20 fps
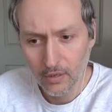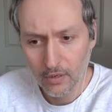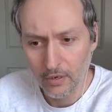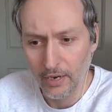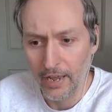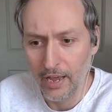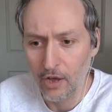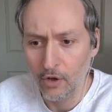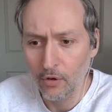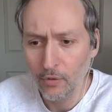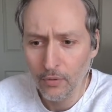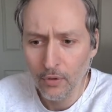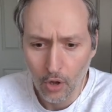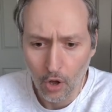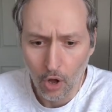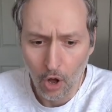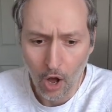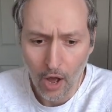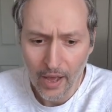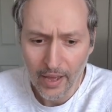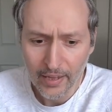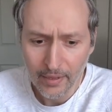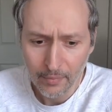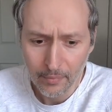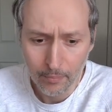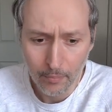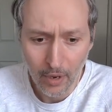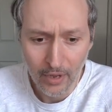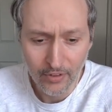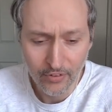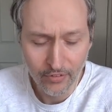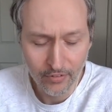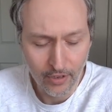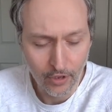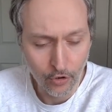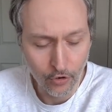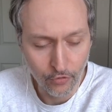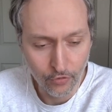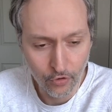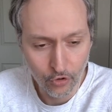Now, I
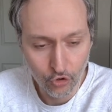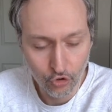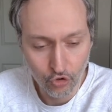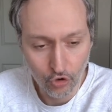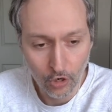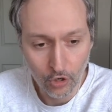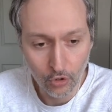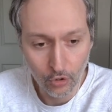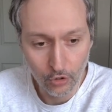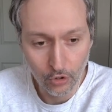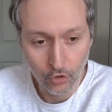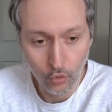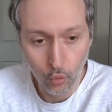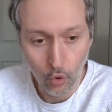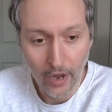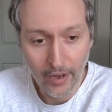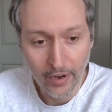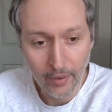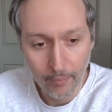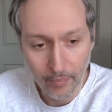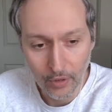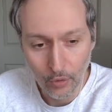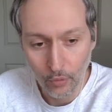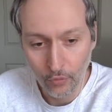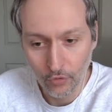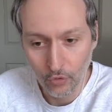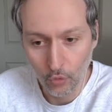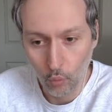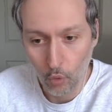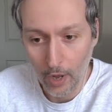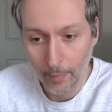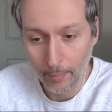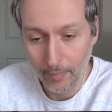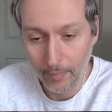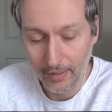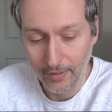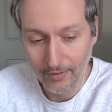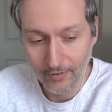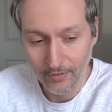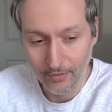myself struggled quite a bit with the white
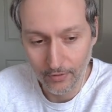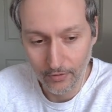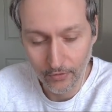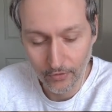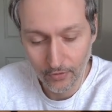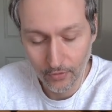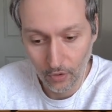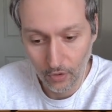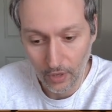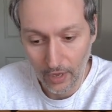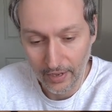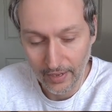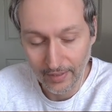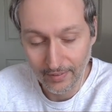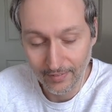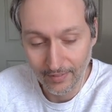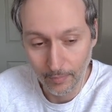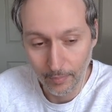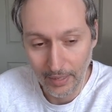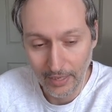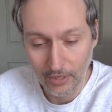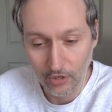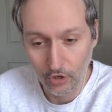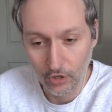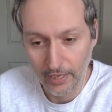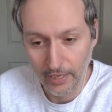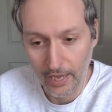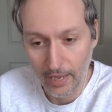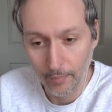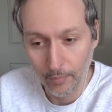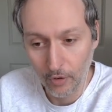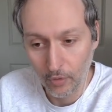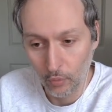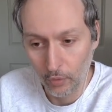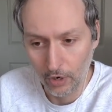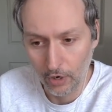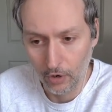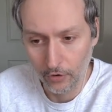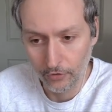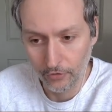pieces against the Benko Gambit when
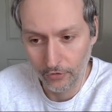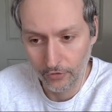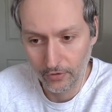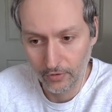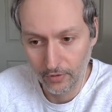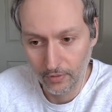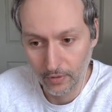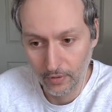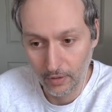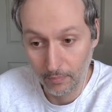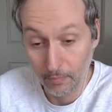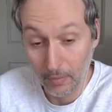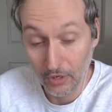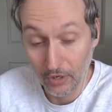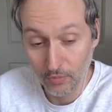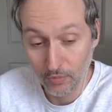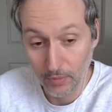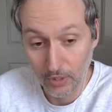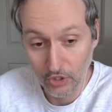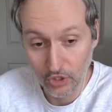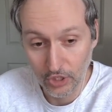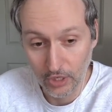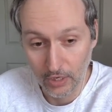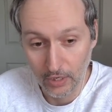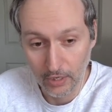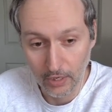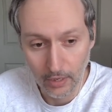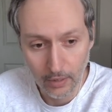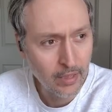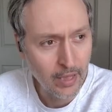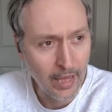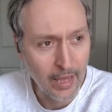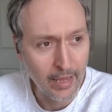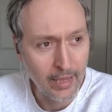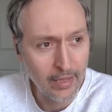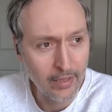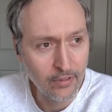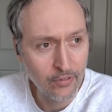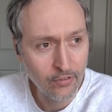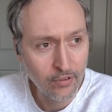I was much younger.
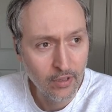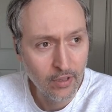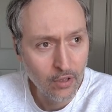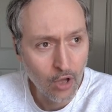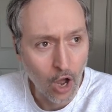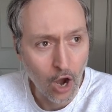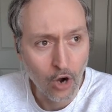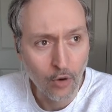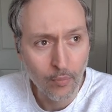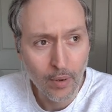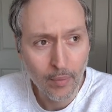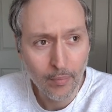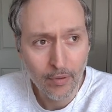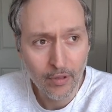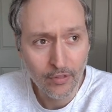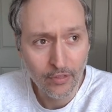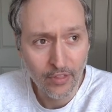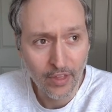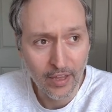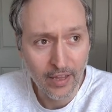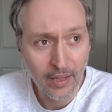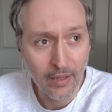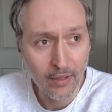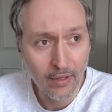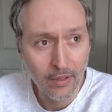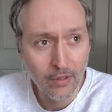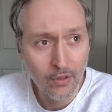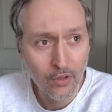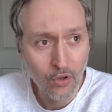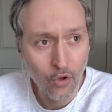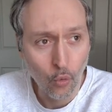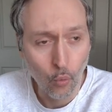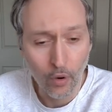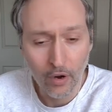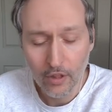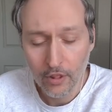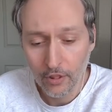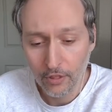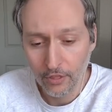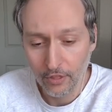And I remember that one of
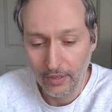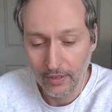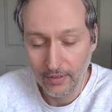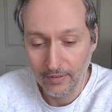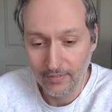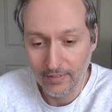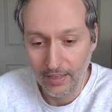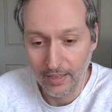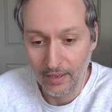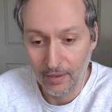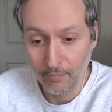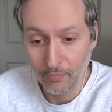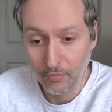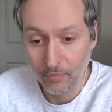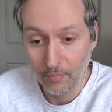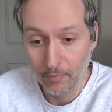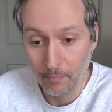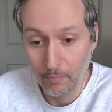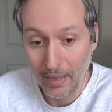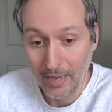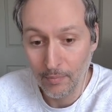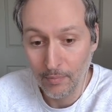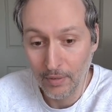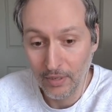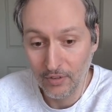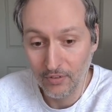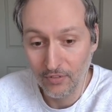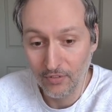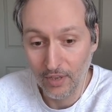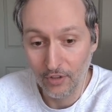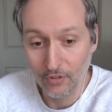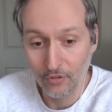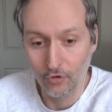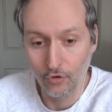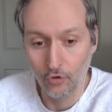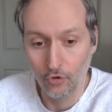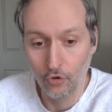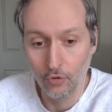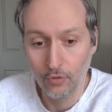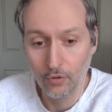the things that made me start
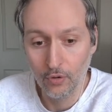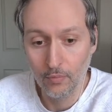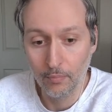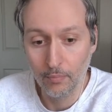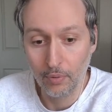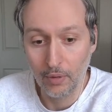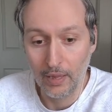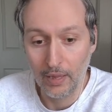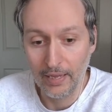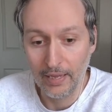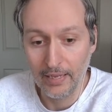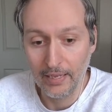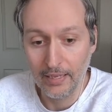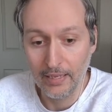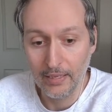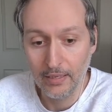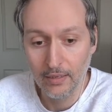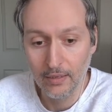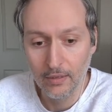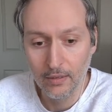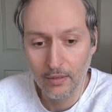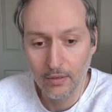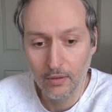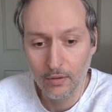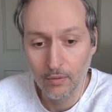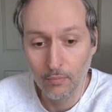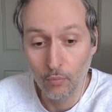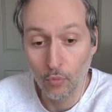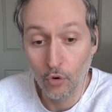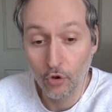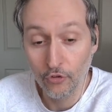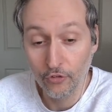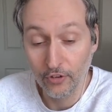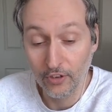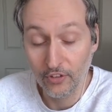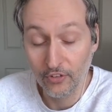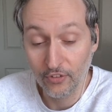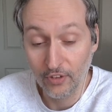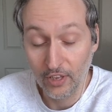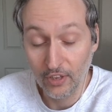to play more
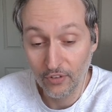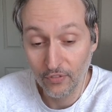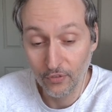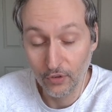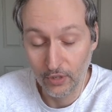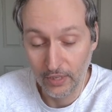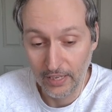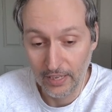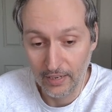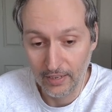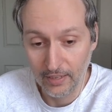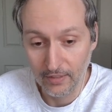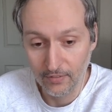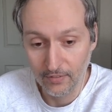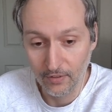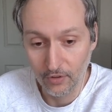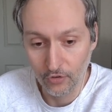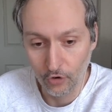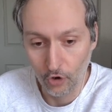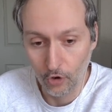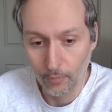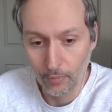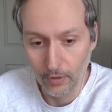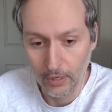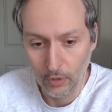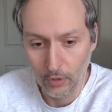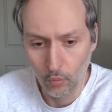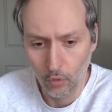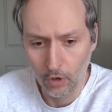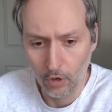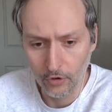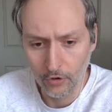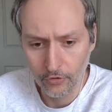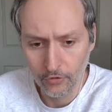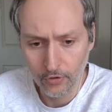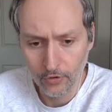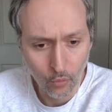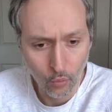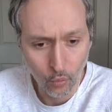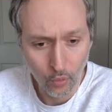successfully against this opening
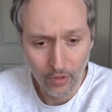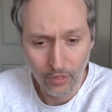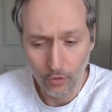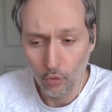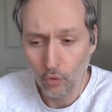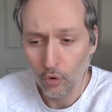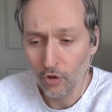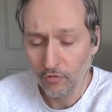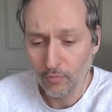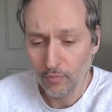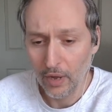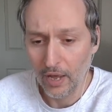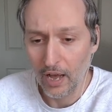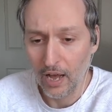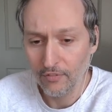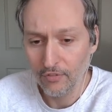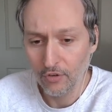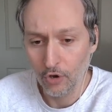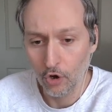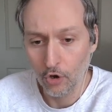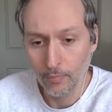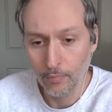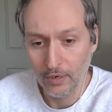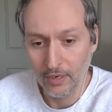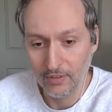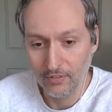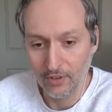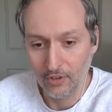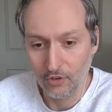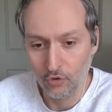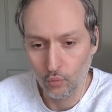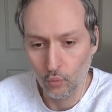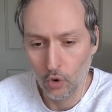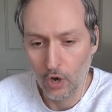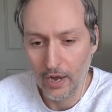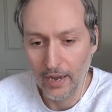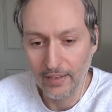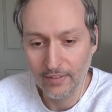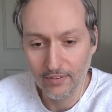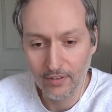was with all of my other openings as
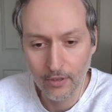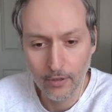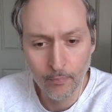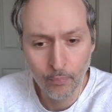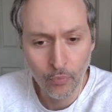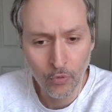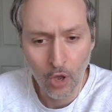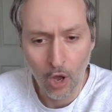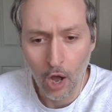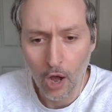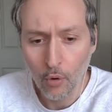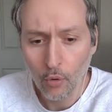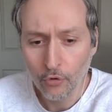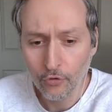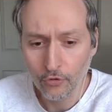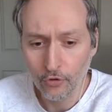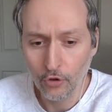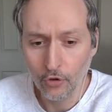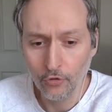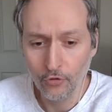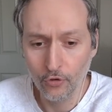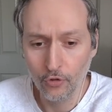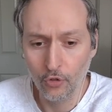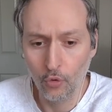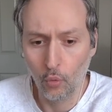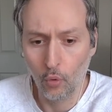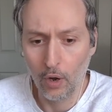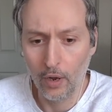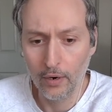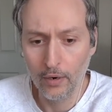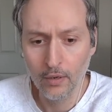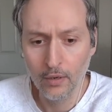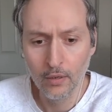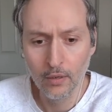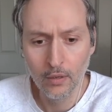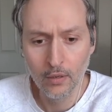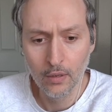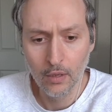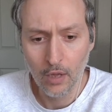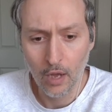white, I was used to the one
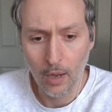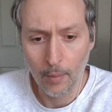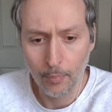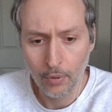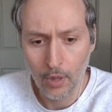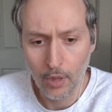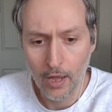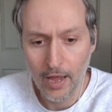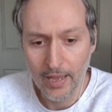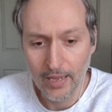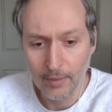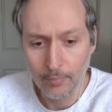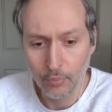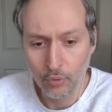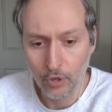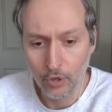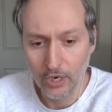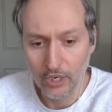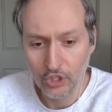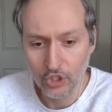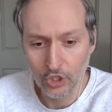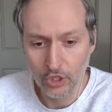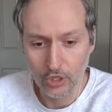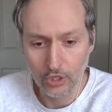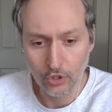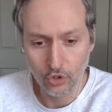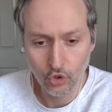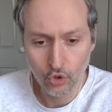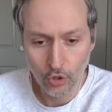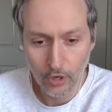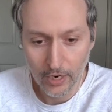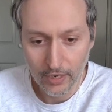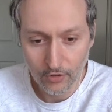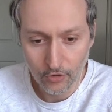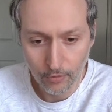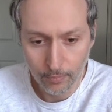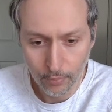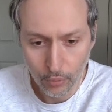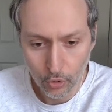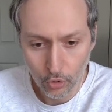applying pressure, trying to
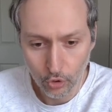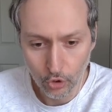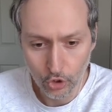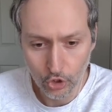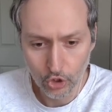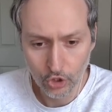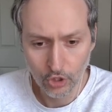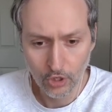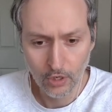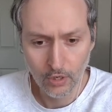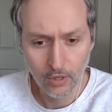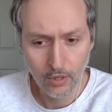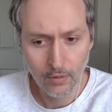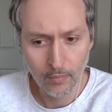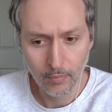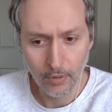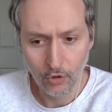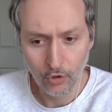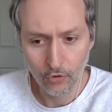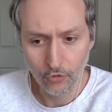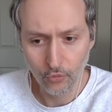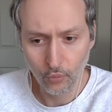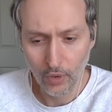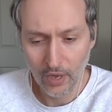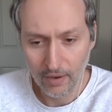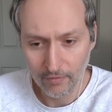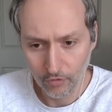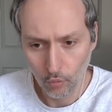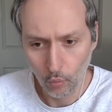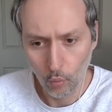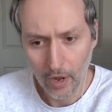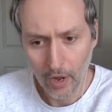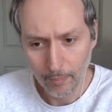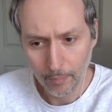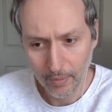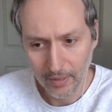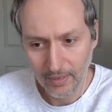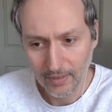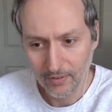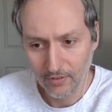push, because we have the white
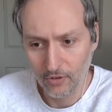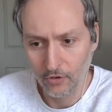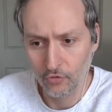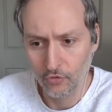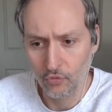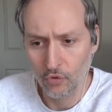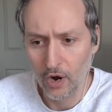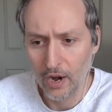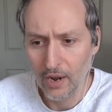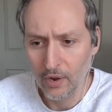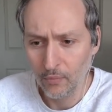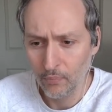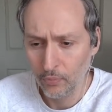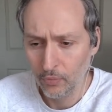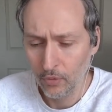pieces, right?